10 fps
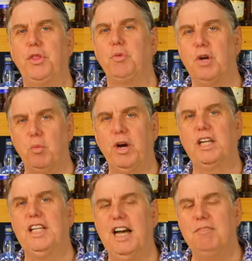at the Rum
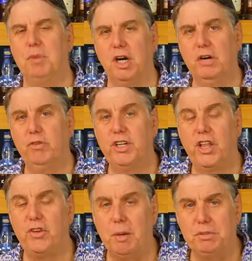Wreck Dive Bar for
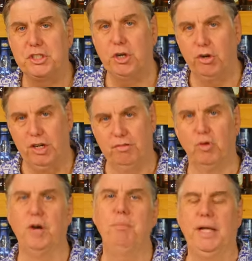another episode of
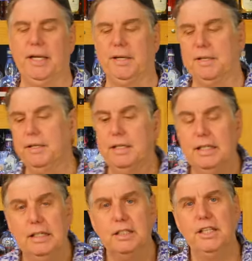Rum Minute.
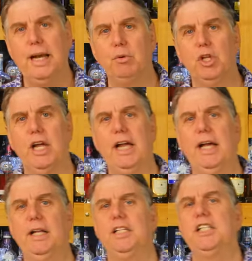Today we're looking
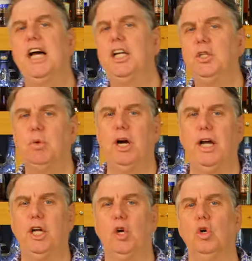at
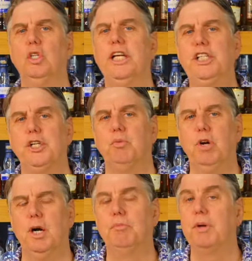Tanduay Gold Asian
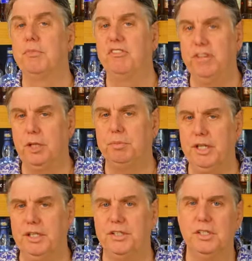rum from the
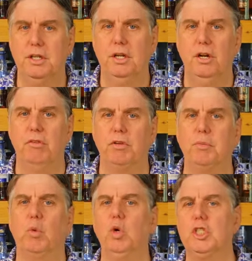Philippines. From
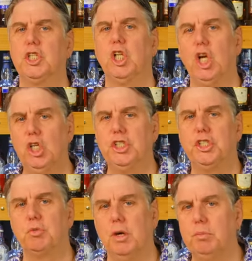the world's
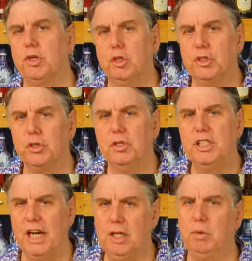largest rum producer,
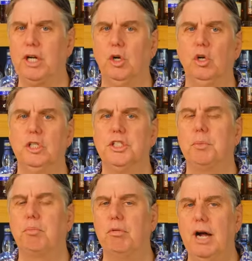Tanduay Gold is a
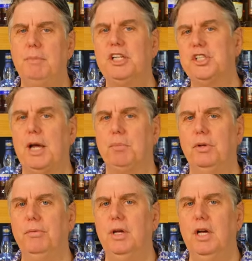prime
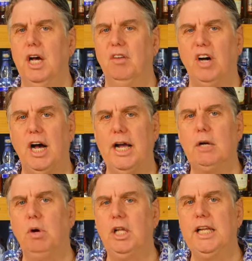example of a
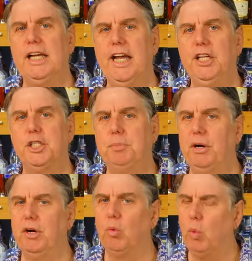high-quality cane
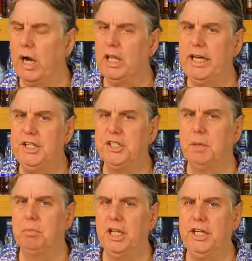spirit well-aged
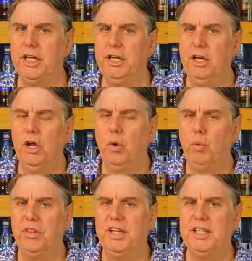and blended
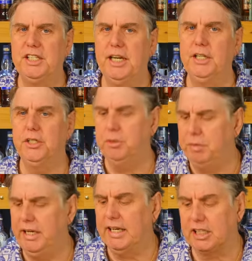with the intent to
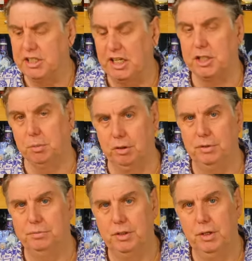be accessible.
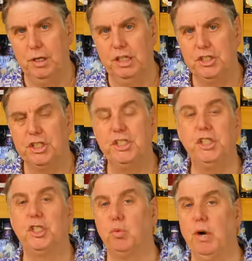Since
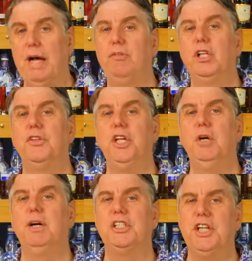its arrival in the
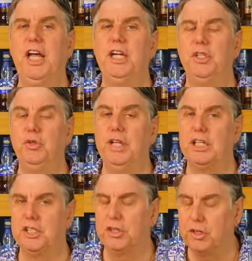U S A in two
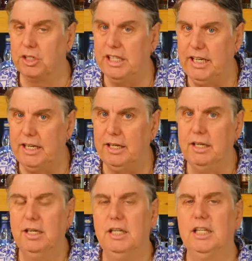thousand thirteen,
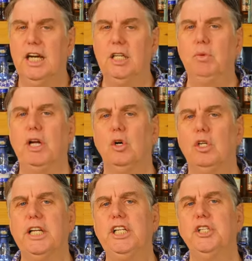Tanduay
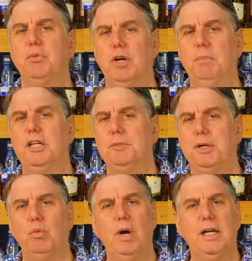Gold Asian rum has
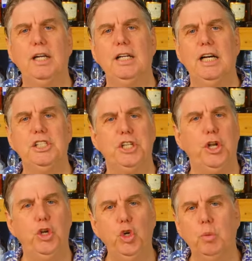been recognized
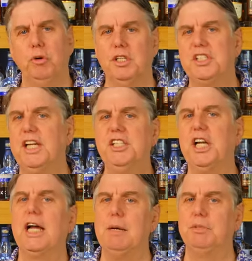in numerous
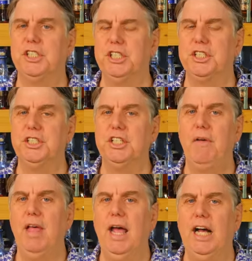tasting competitions
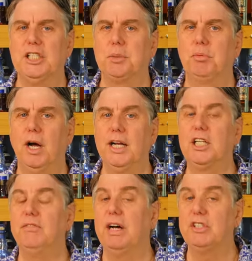as a
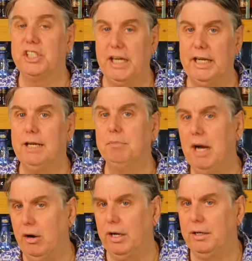product of outstanding
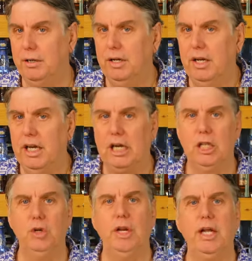merit,
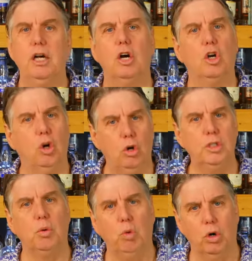including a Gold
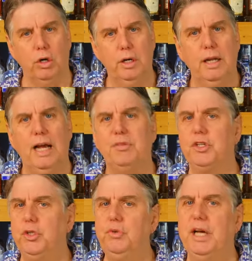Award at the
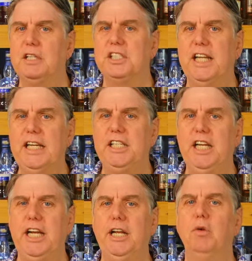two thousand
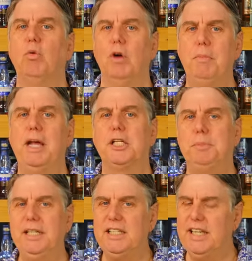eighteen Rum X
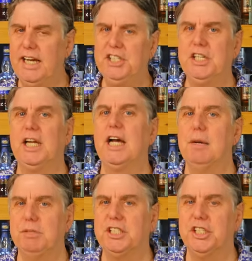P Tasting
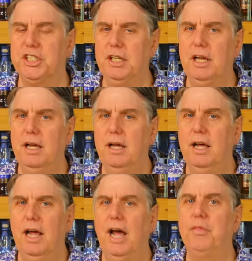Competition
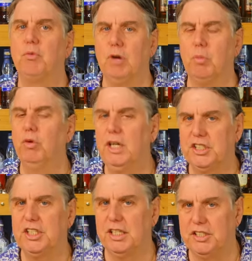at the Rum
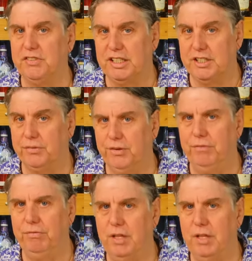Renaissance Festival.